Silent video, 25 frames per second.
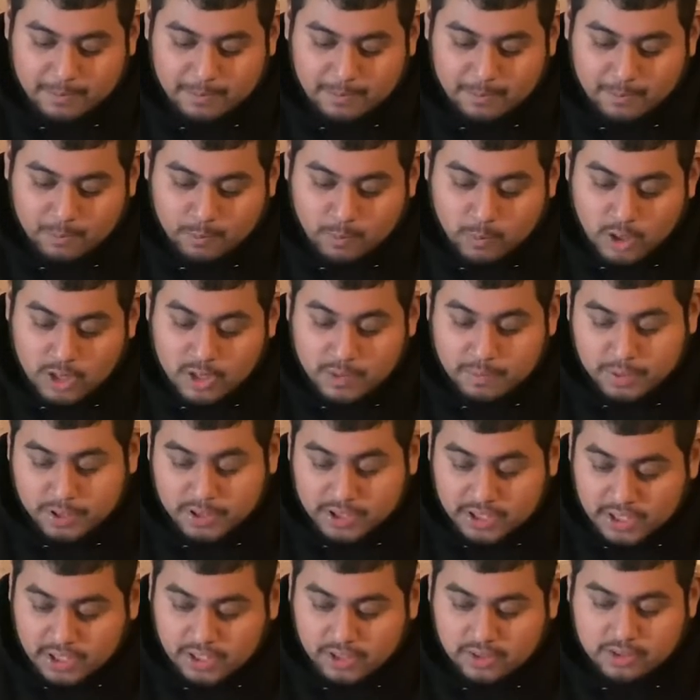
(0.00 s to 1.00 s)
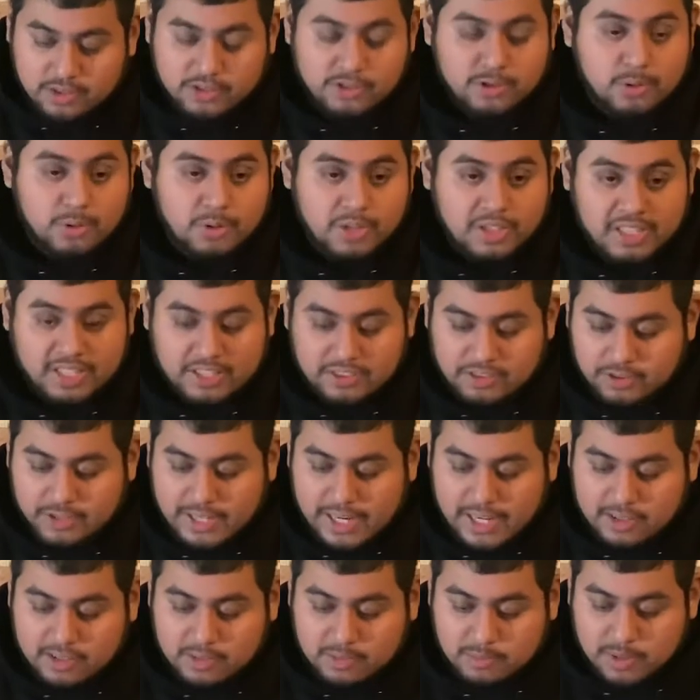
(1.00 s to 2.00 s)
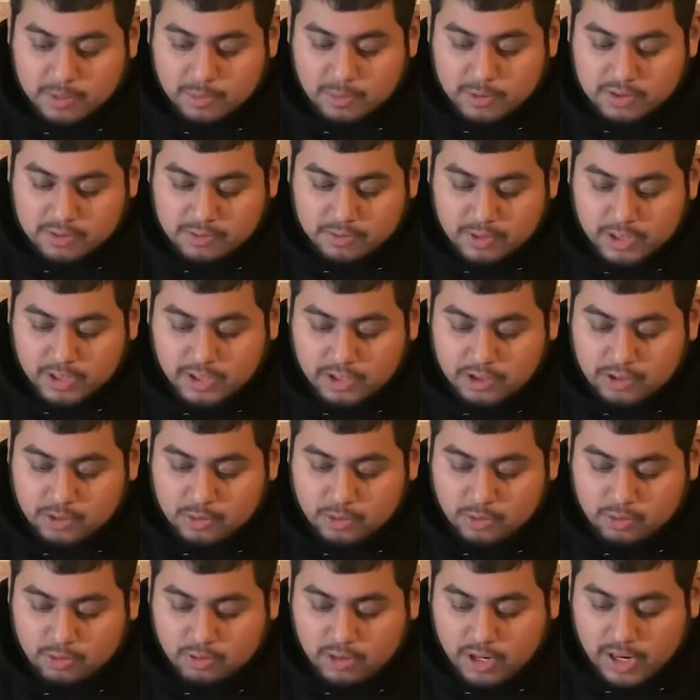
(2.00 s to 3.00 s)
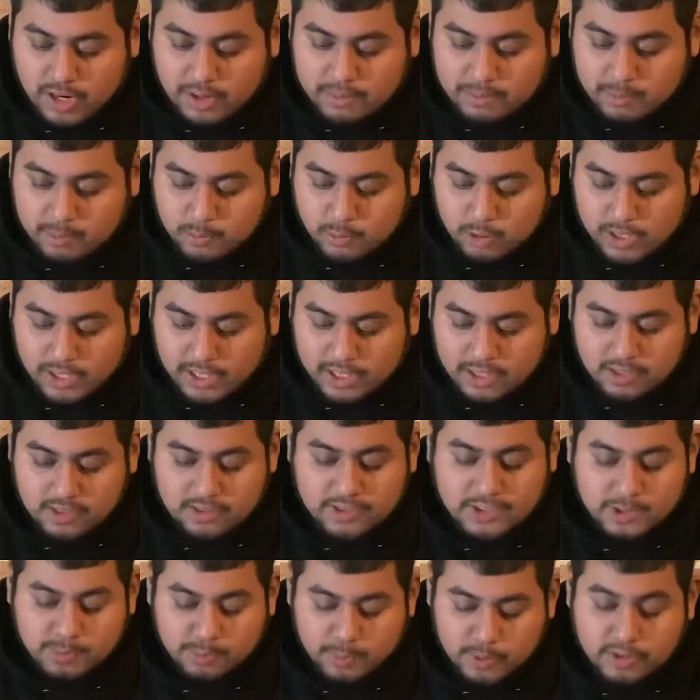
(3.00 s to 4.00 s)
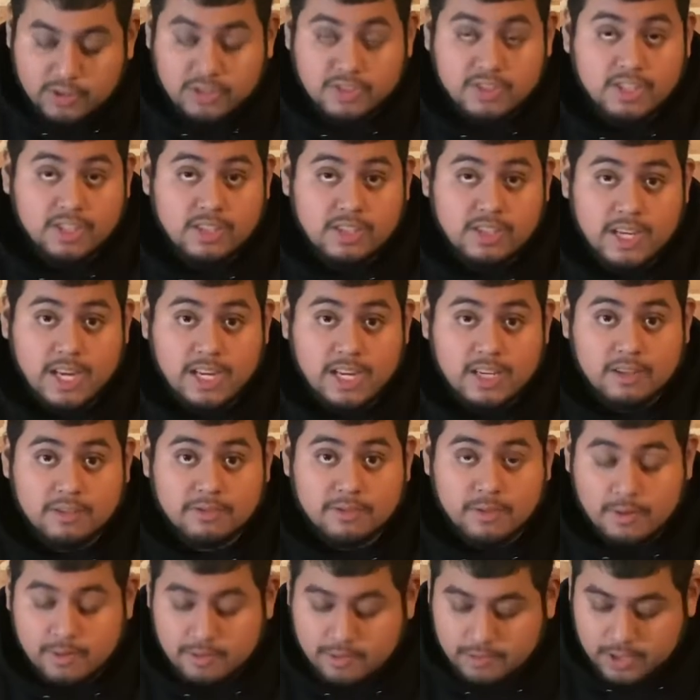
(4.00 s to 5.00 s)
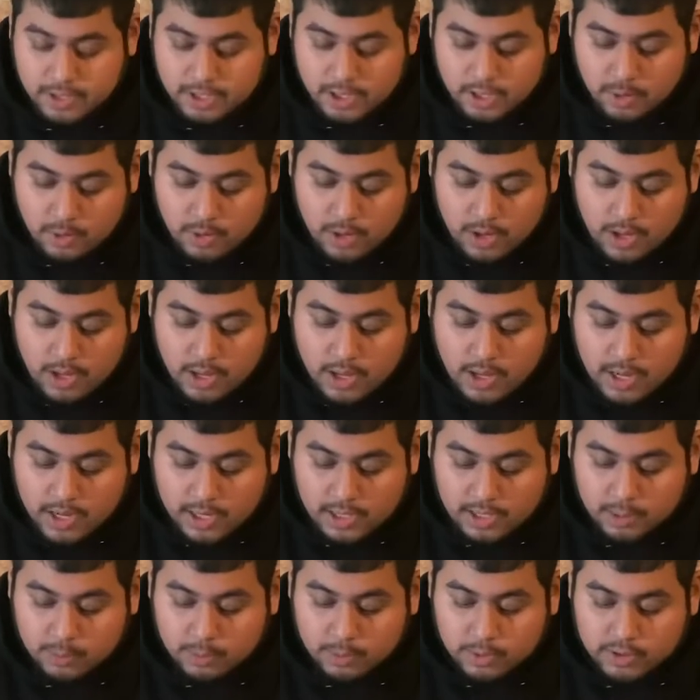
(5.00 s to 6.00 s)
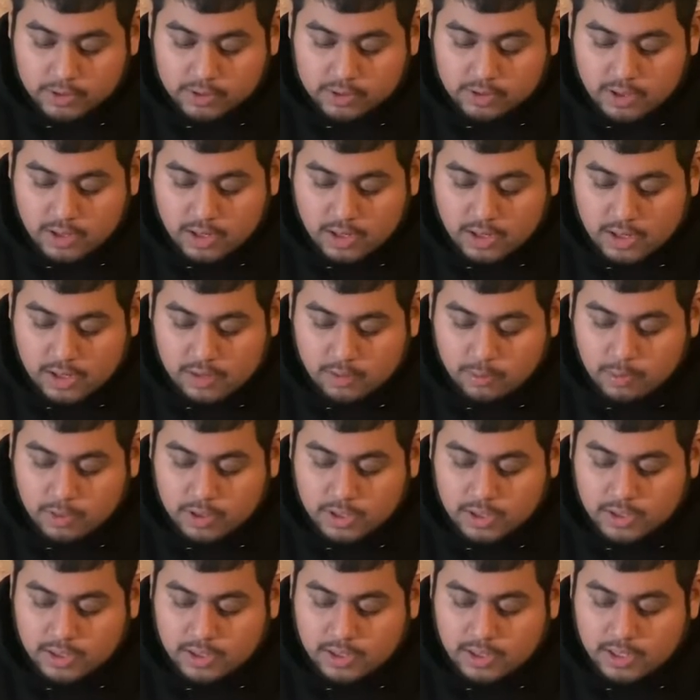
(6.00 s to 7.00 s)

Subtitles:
one particular story that stood out to me wasn't really a true crime, but more like a conspiracy kind of a video, and it was an